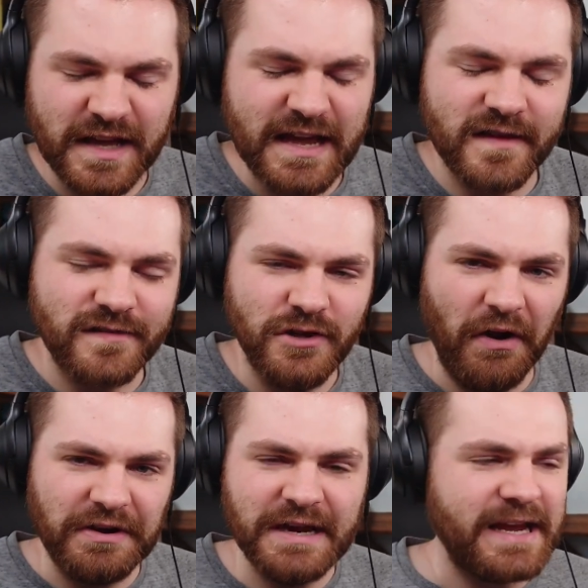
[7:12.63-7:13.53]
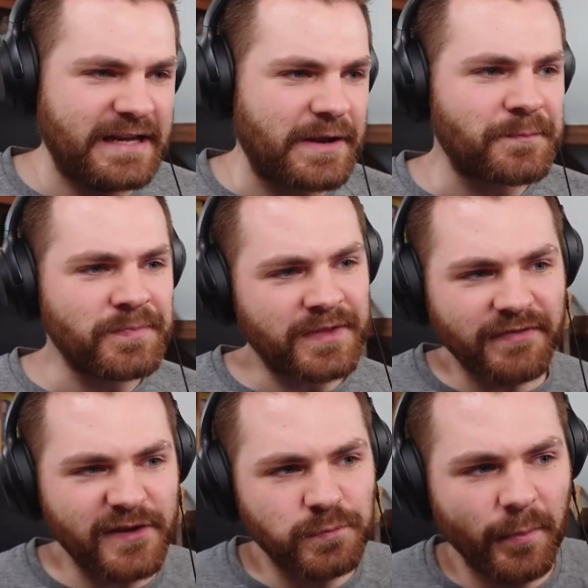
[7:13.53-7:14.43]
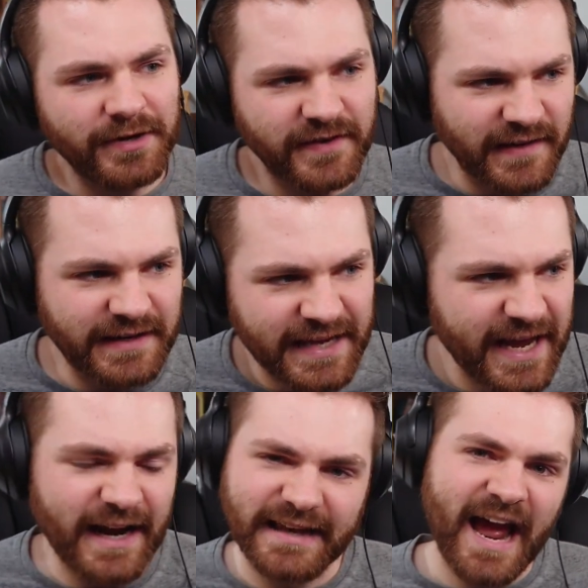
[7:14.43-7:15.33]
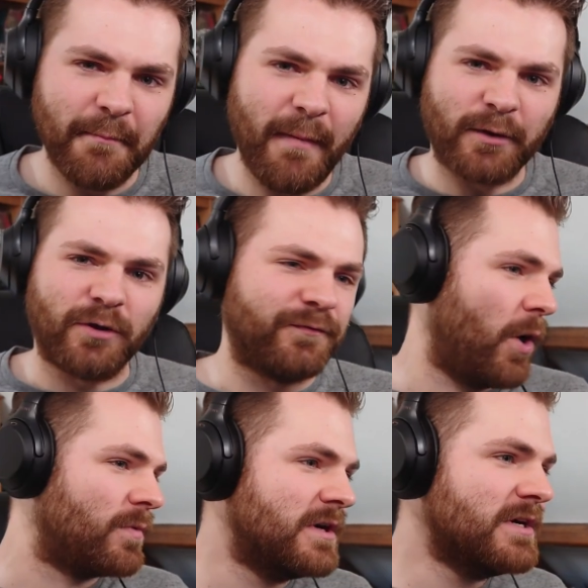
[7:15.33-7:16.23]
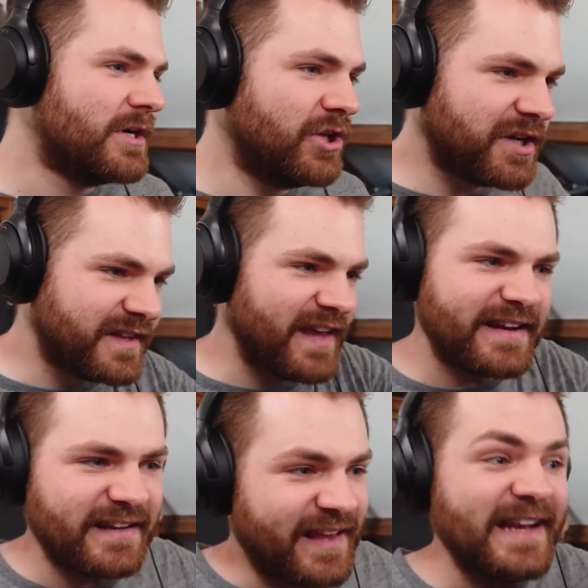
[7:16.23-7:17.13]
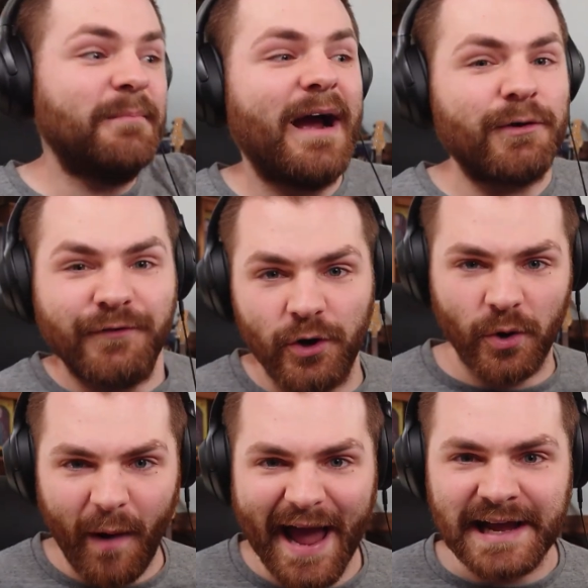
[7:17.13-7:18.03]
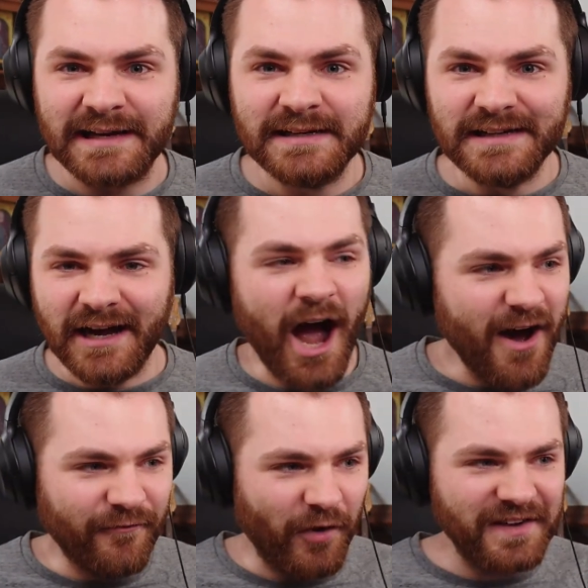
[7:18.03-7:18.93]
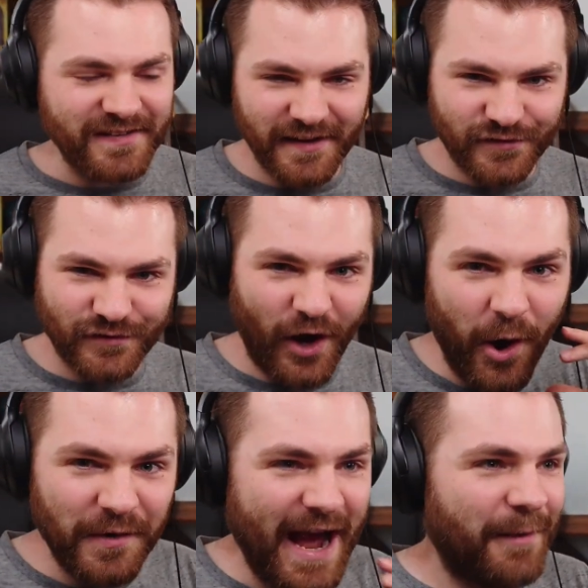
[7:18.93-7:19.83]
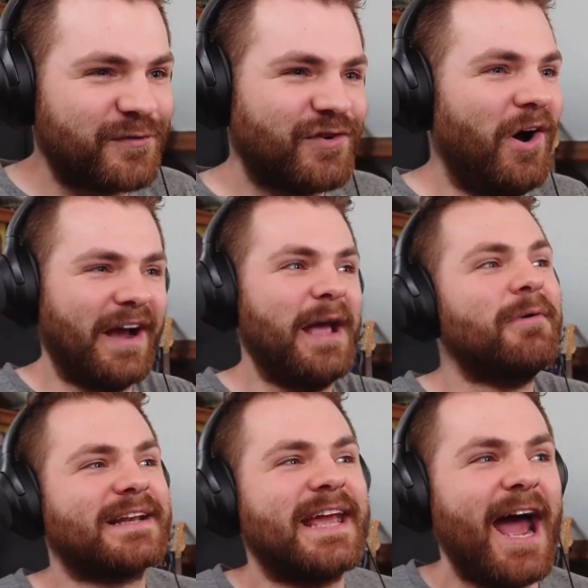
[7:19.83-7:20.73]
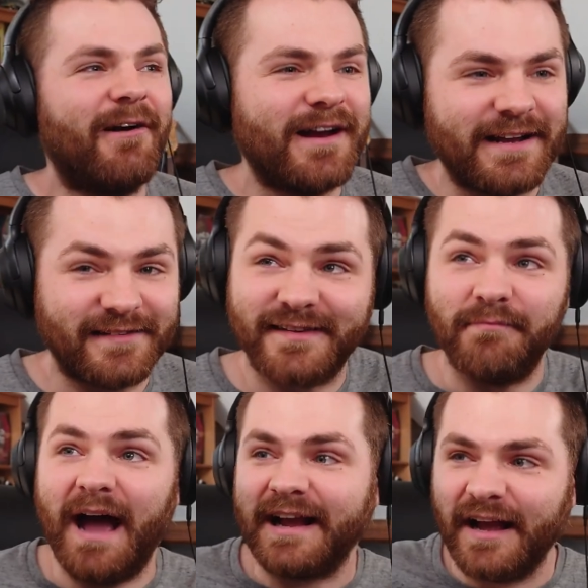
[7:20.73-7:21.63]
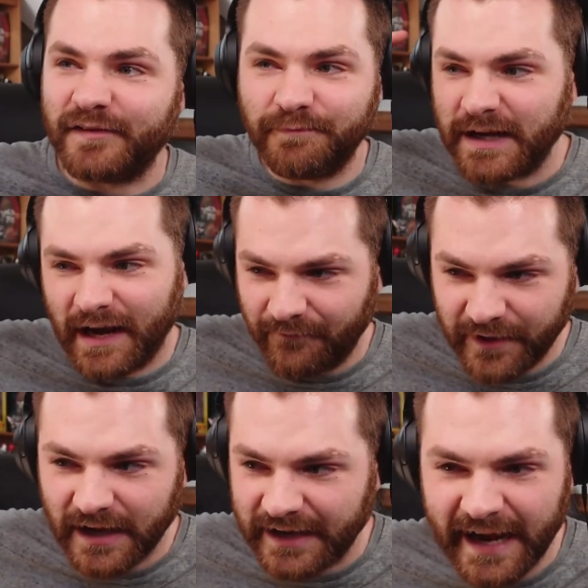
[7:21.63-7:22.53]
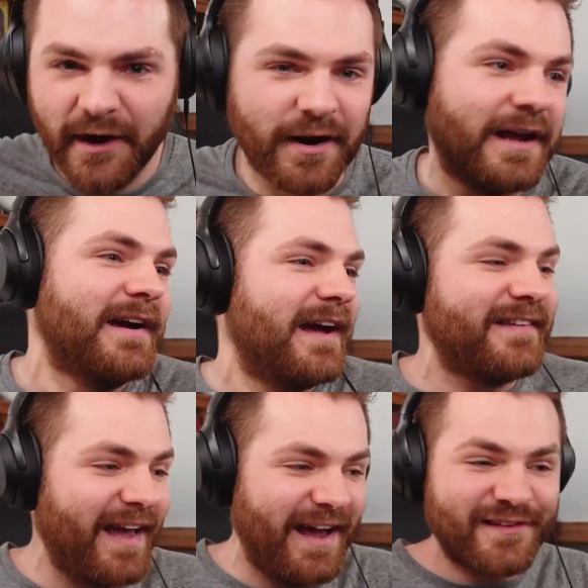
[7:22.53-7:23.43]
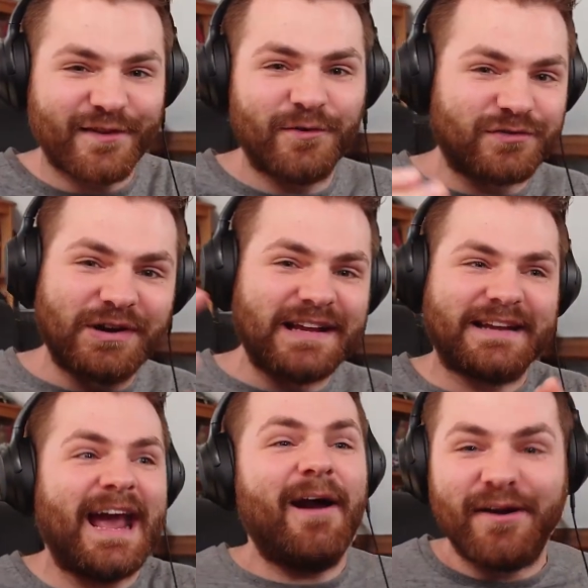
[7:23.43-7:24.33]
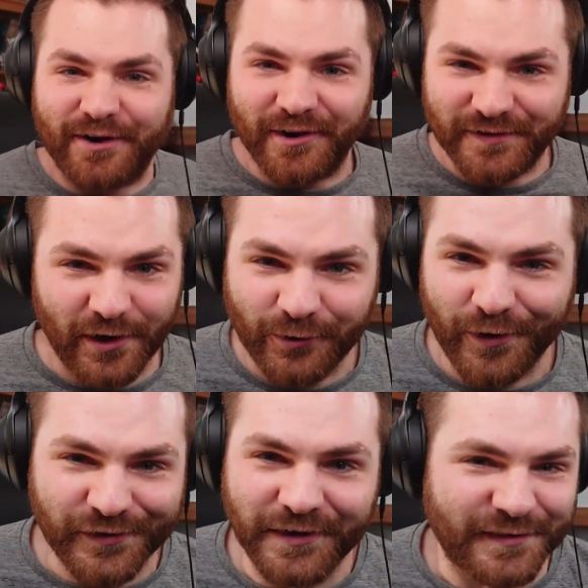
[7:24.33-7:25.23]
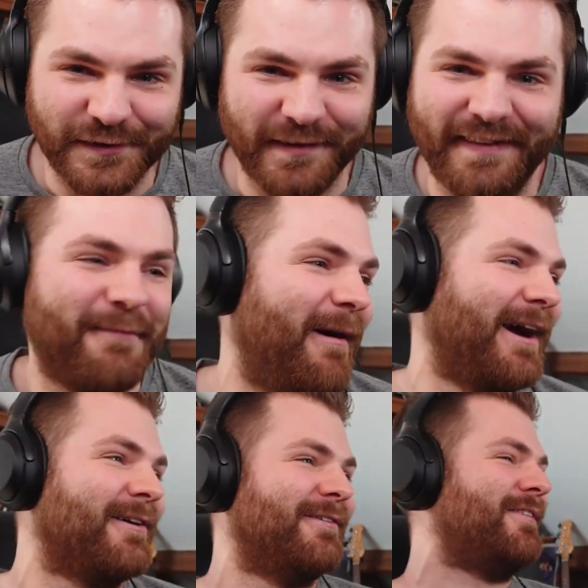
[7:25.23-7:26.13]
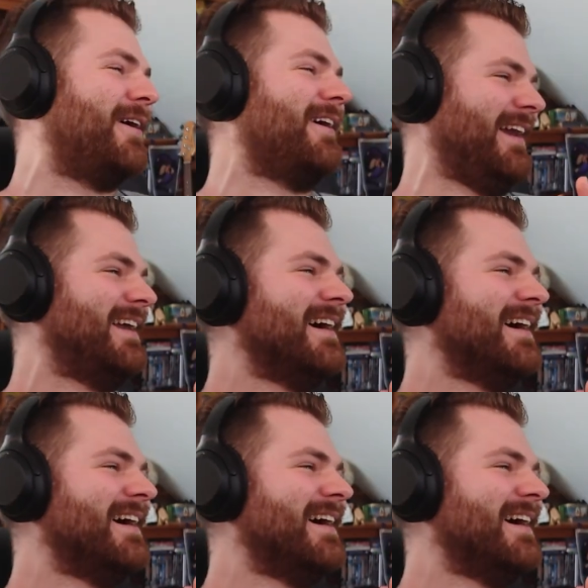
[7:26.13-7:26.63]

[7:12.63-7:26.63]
It is not needed. This woman doesn't need a damn microphone. You're gonna take the, take the microphone away. Her voice is so damn strong. It would carry. Some, I, I think I, I think I can hear it. It's that it's so strong it carried across across continents without that microphone.